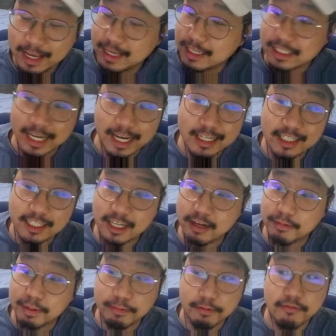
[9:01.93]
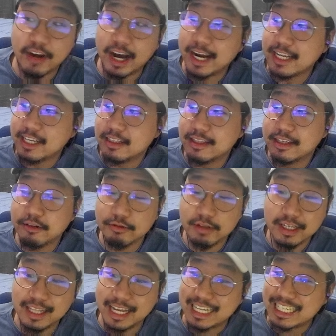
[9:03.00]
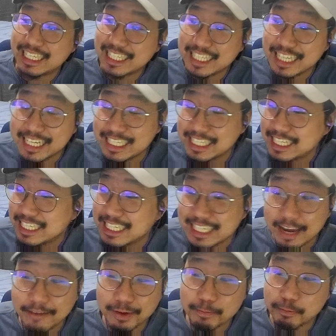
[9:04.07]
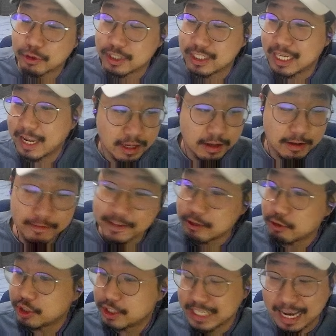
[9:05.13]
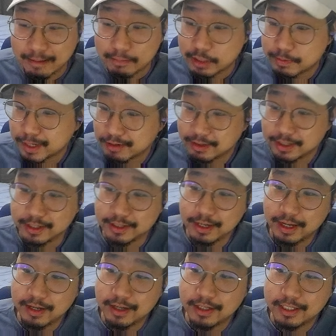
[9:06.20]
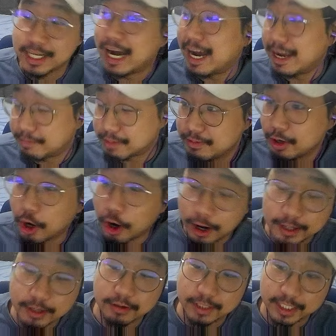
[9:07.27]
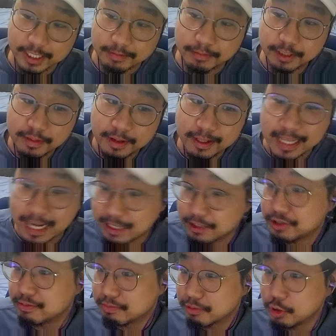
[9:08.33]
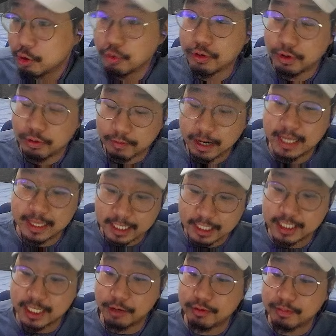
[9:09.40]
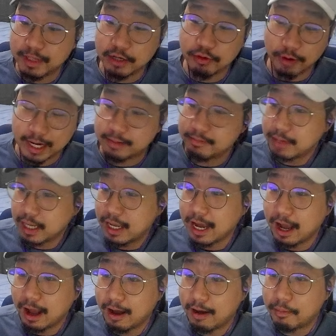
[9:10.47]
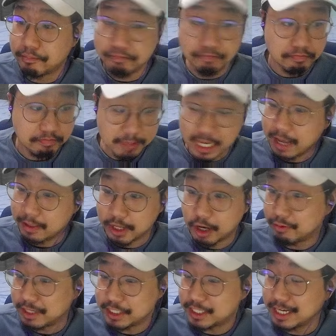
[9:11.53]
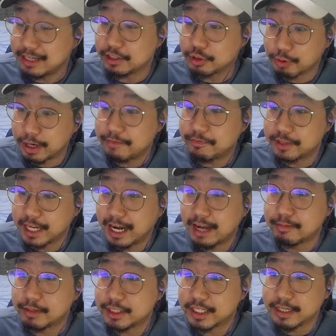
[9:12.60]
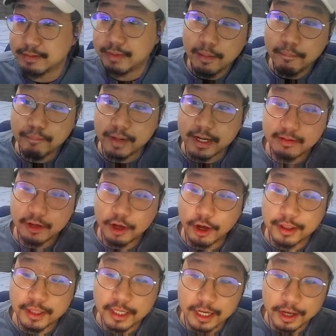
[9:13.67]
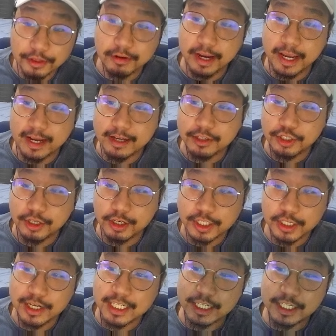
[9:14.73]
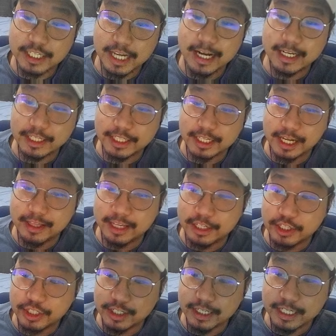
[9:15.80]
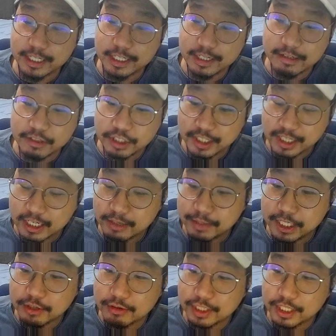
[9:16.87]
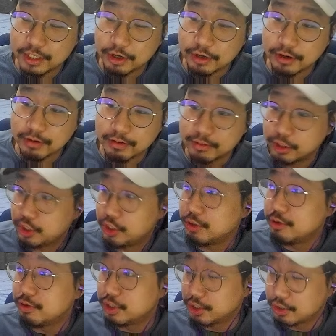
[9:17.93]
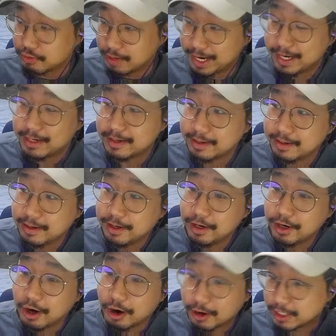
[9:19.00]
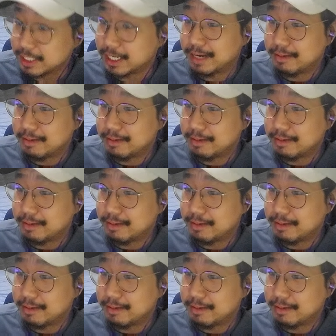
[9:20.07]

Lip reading: Denia's going to be providing literally, like, 67% fusion damage bonus to Imith on her teams. That's cool, right? This set would be great. Yeah, no, this set is great for the Imith team. But on the other hand, she also has a second set that she needs if she's going to be using her Toon Strain archetype.